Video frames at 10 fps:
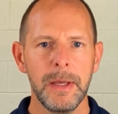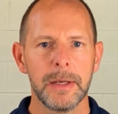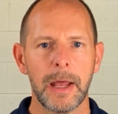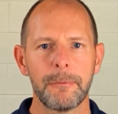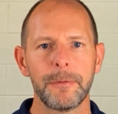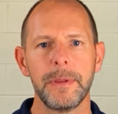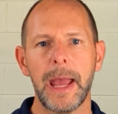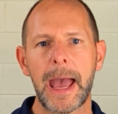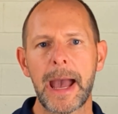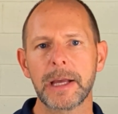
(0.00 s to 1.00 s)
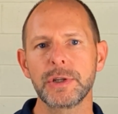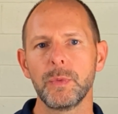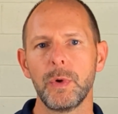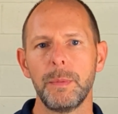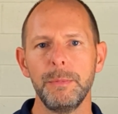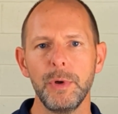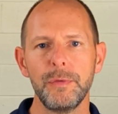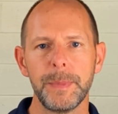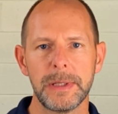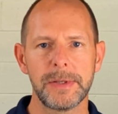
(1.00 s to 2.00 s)
Now for the actual
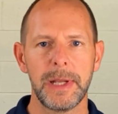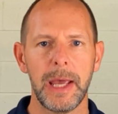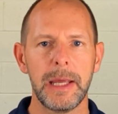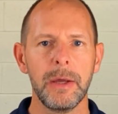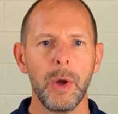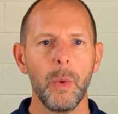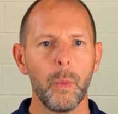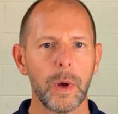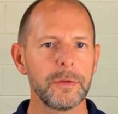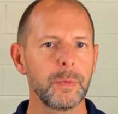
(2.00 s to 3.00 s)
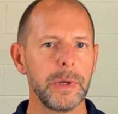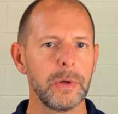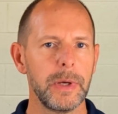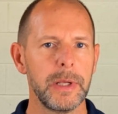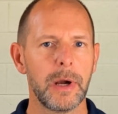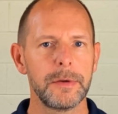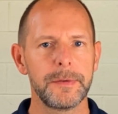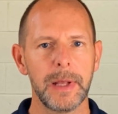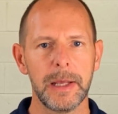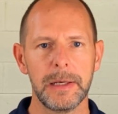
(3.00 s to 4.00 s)
movement today, once we are in our
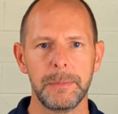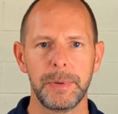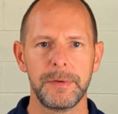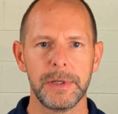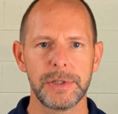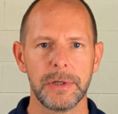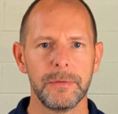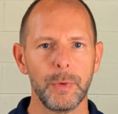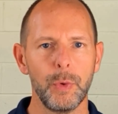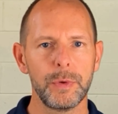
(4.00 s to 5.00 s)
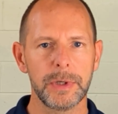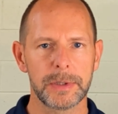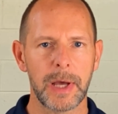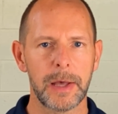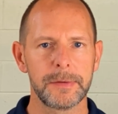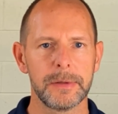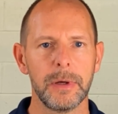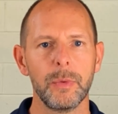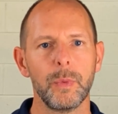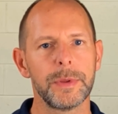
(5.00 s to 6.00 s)
standing position of
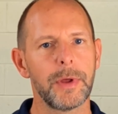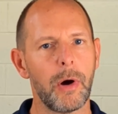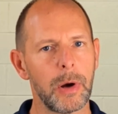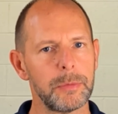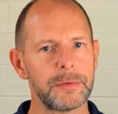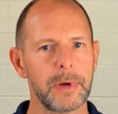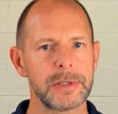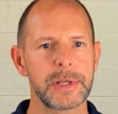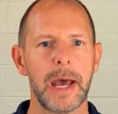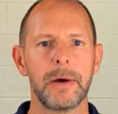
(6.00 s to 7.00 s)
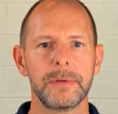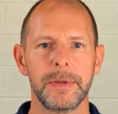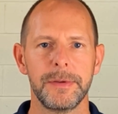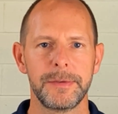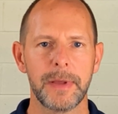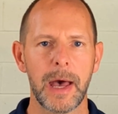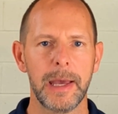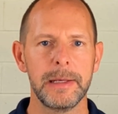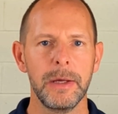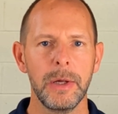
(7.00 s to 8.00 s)
Utkatasana with the arms stretched out to the
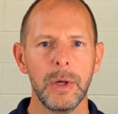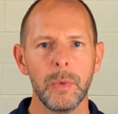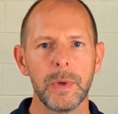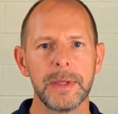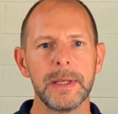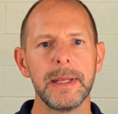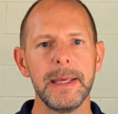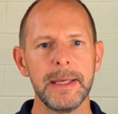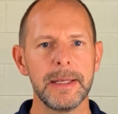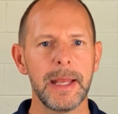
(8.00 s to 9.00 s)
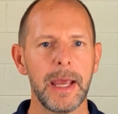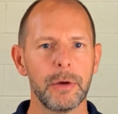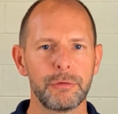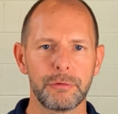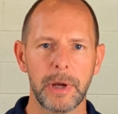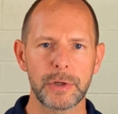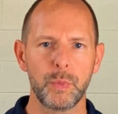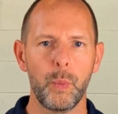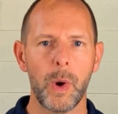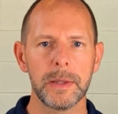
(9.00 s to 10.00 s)
side, we then inhale, stretch
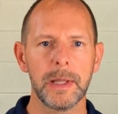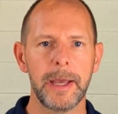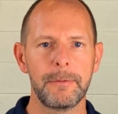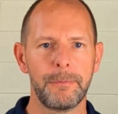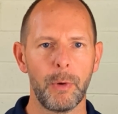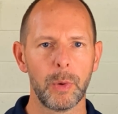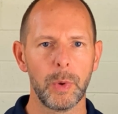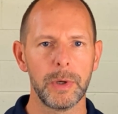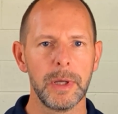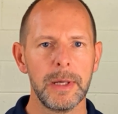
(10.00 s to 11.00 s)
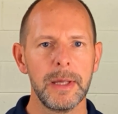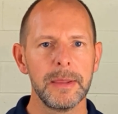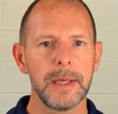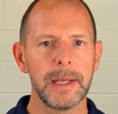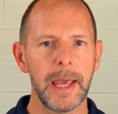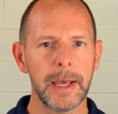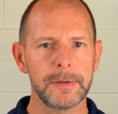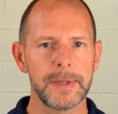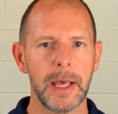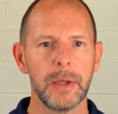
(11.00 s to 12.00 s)
one leg forward, then
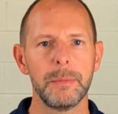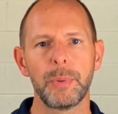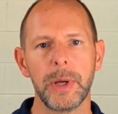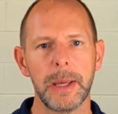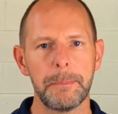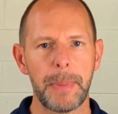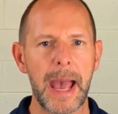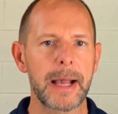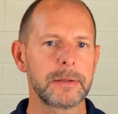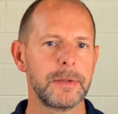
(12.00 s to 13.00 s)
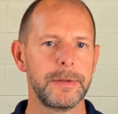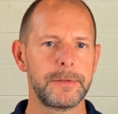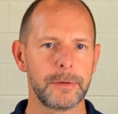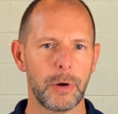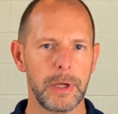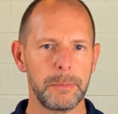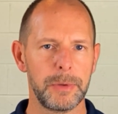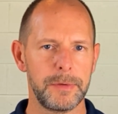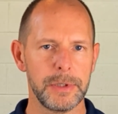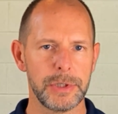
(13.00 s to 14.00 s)
exhale and bring it back to the starting
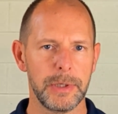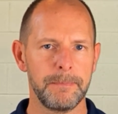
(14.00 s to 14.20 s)
position.